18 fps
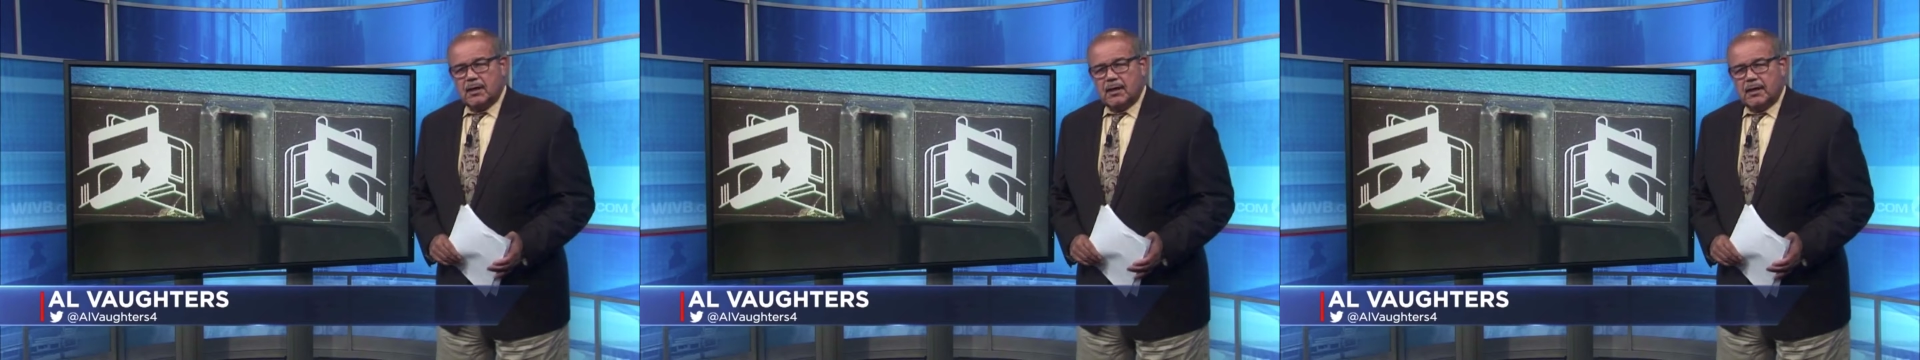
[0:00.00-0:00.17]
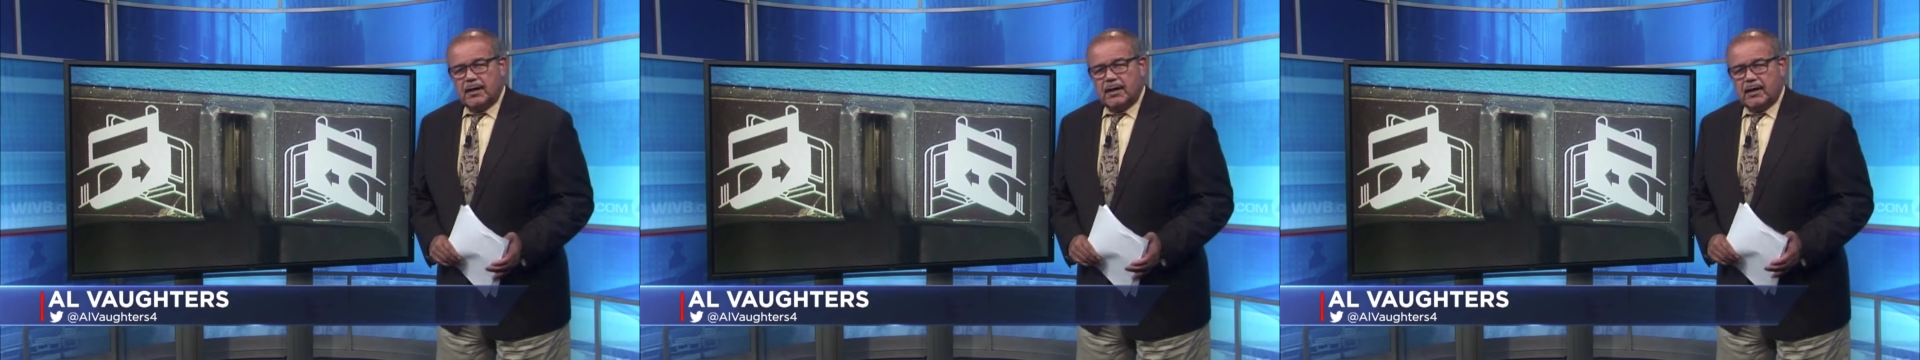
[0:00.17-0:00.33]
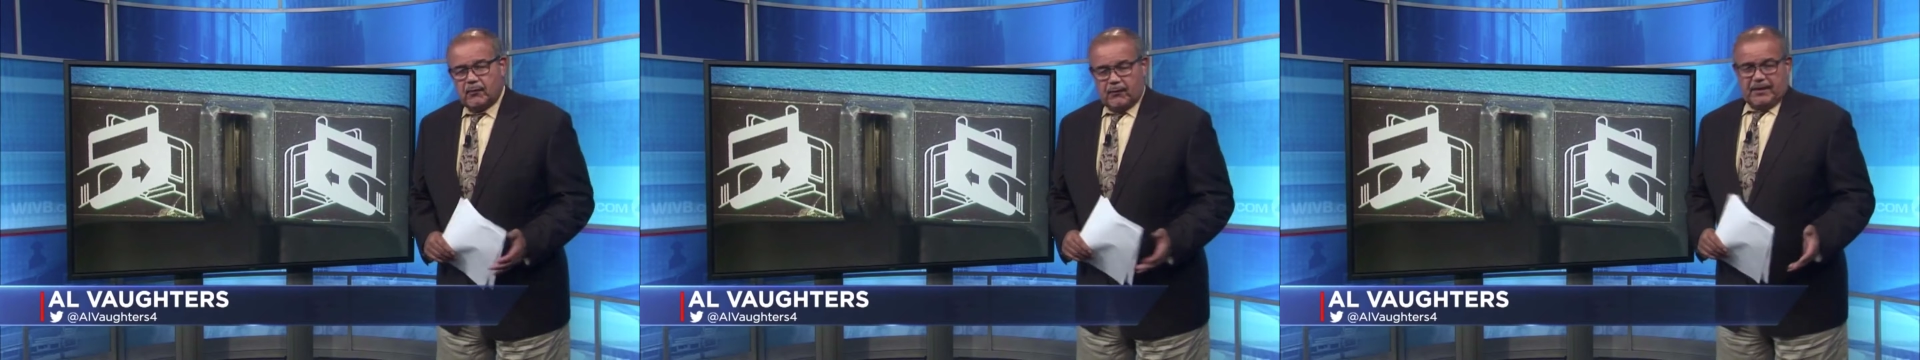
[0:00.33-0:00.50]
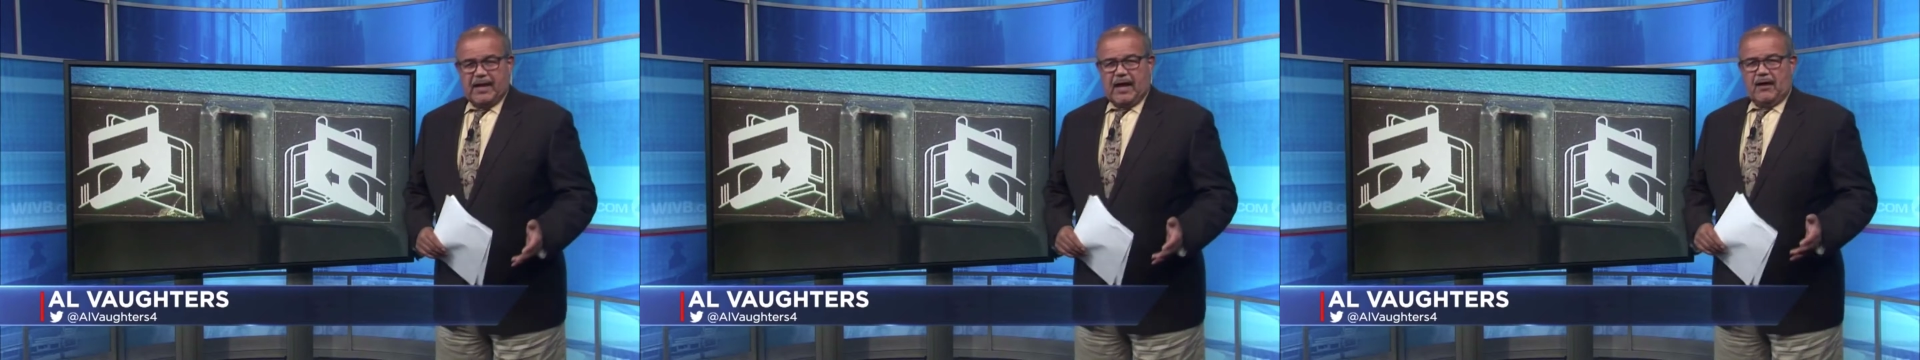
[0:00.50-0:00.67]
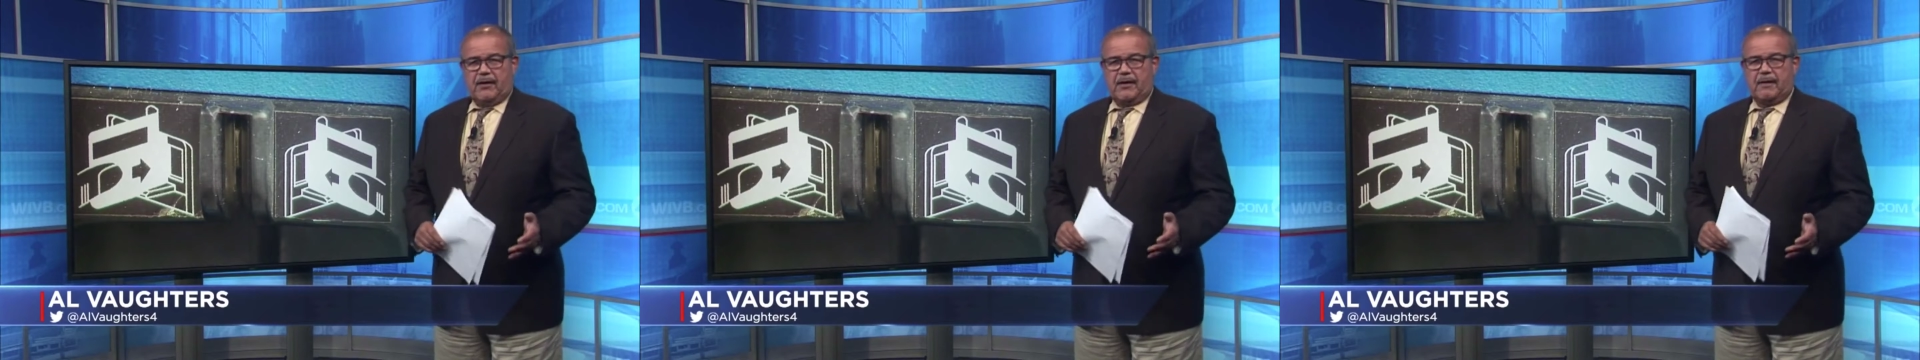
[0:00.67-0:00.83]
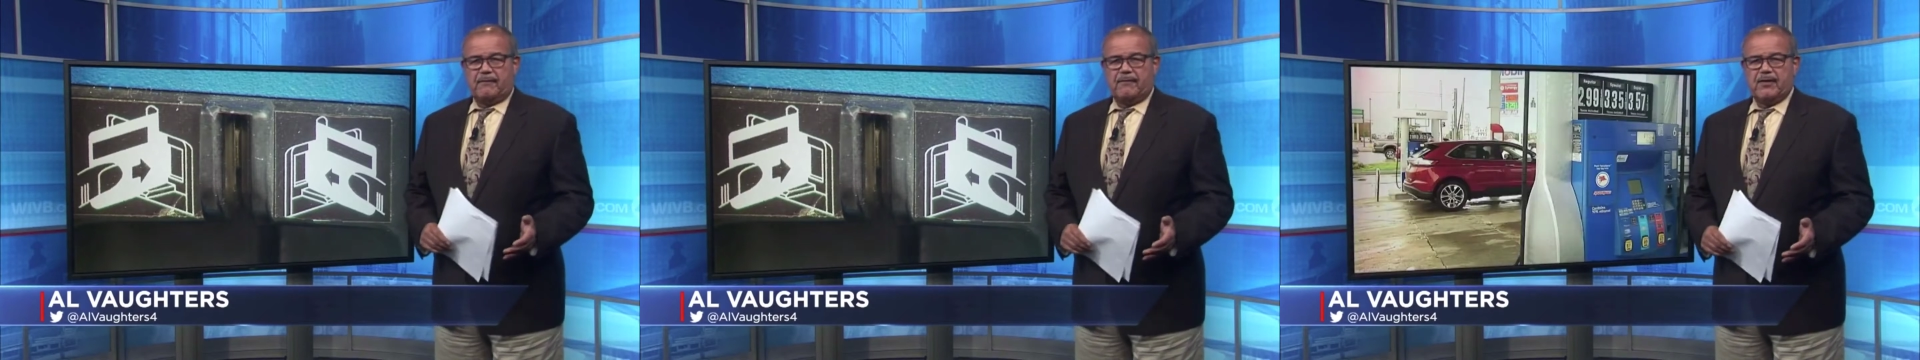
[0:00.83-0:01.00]
Erie
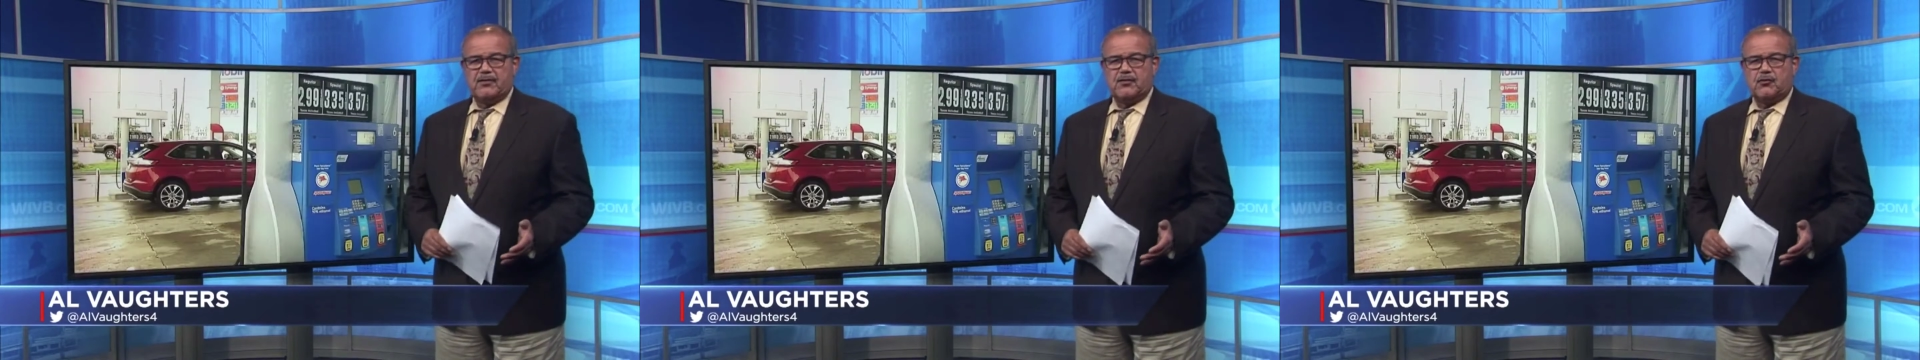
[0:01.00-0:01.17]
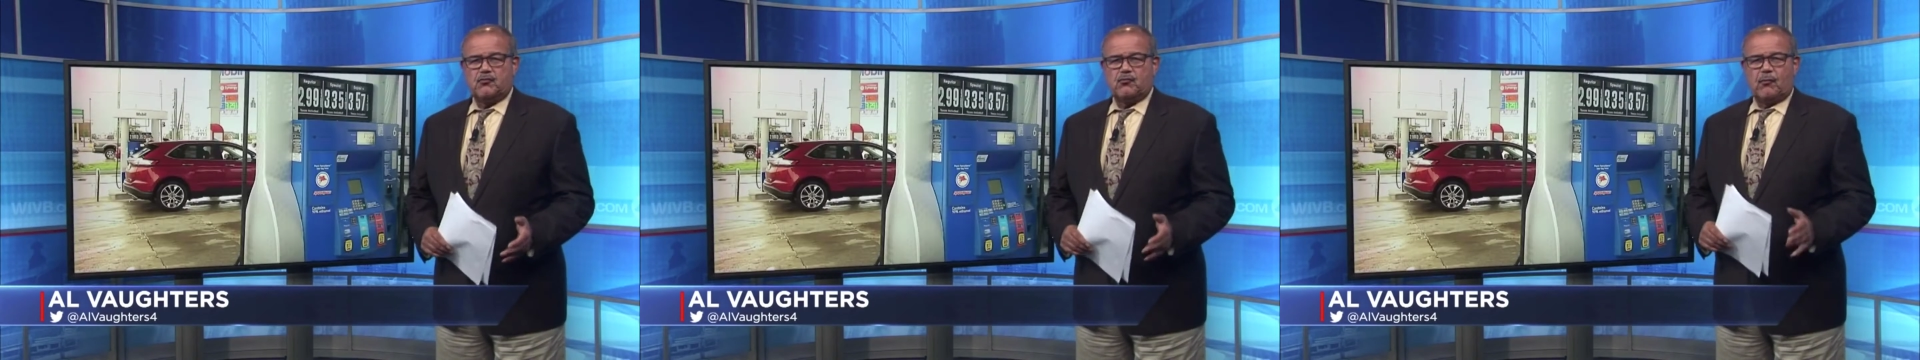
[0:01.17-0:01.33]
County officials